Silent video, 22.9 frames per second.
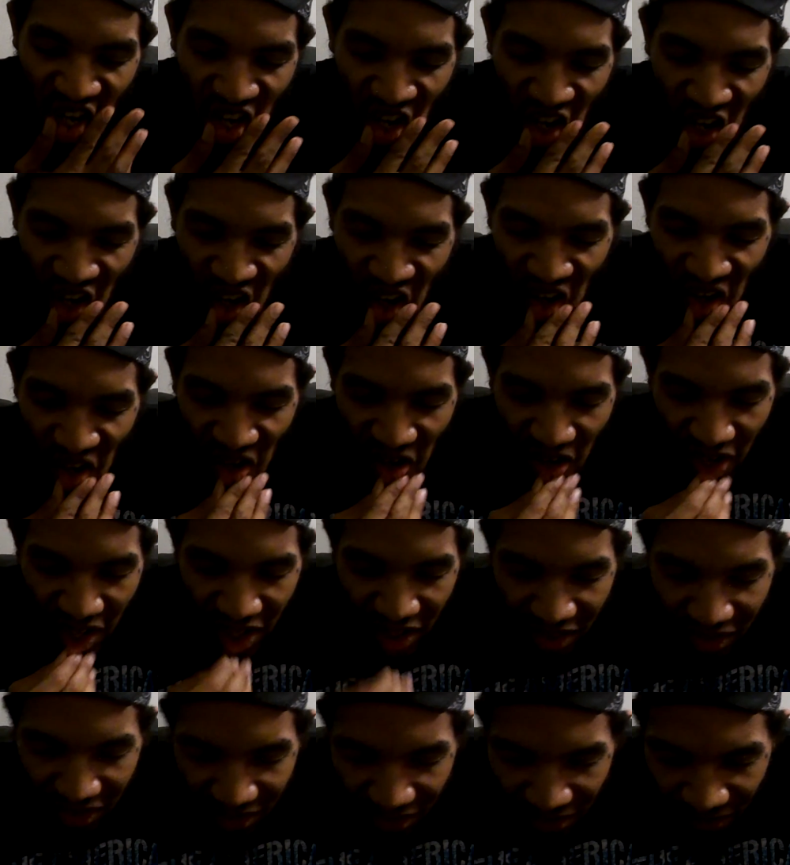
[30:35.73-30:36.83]

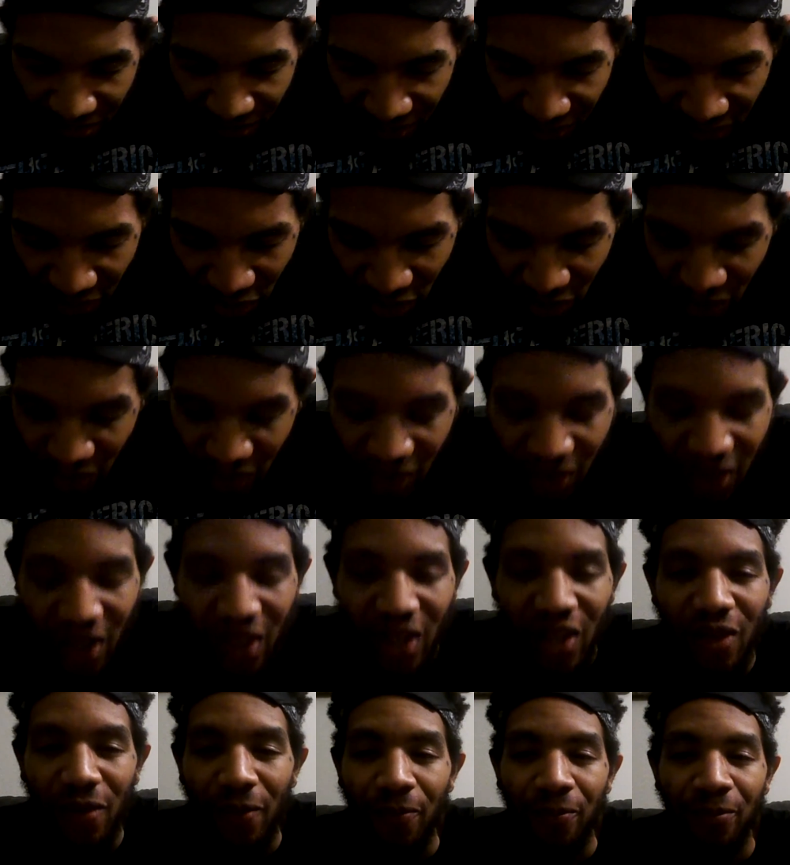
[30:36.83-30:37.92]
Uh,
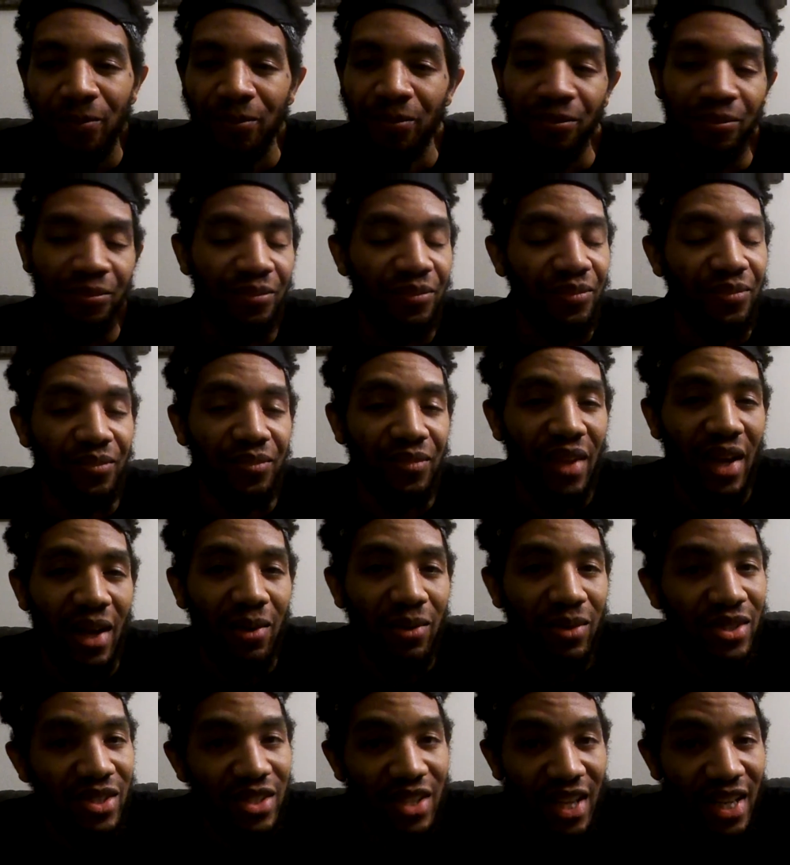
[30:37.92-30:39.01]
overall,
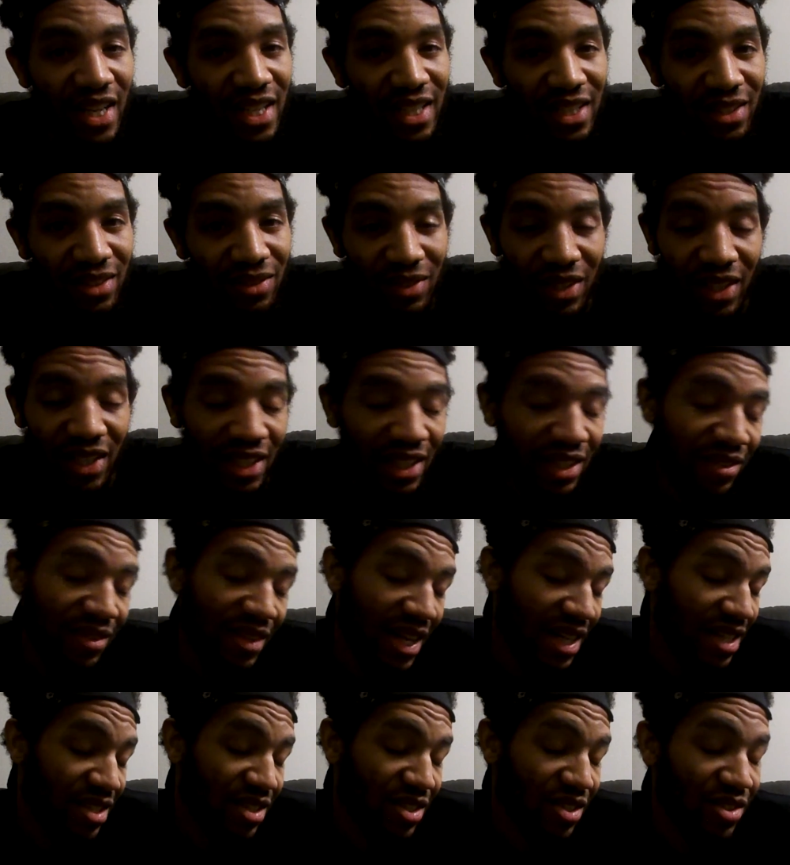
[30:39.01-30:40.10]
that was the end. Yeah,
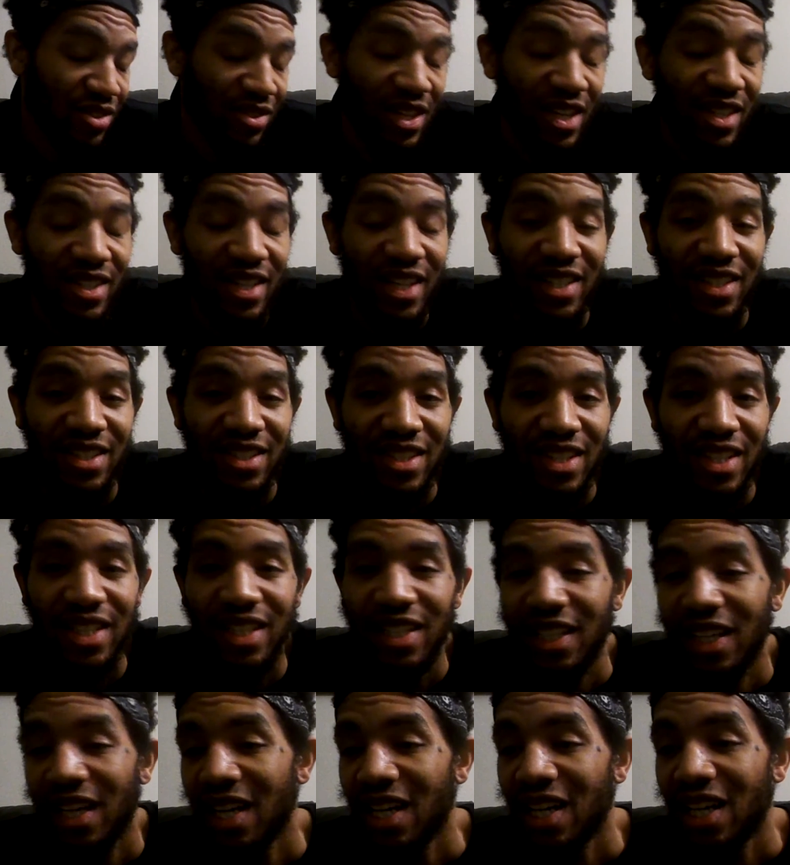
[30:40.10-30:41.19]
that's that's XT.
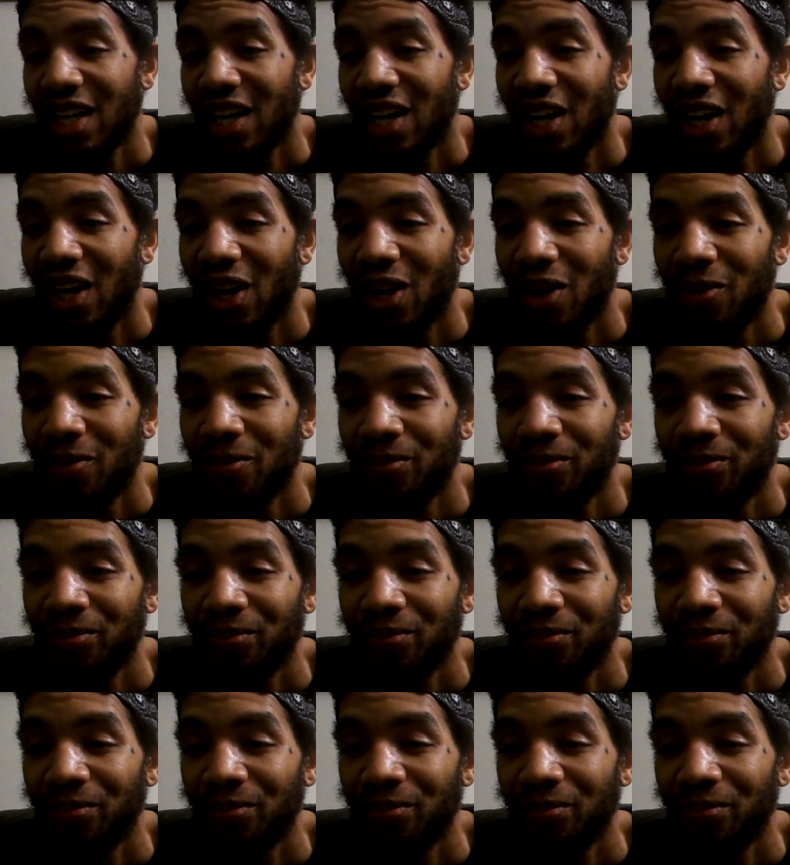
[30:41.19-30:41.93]
Um,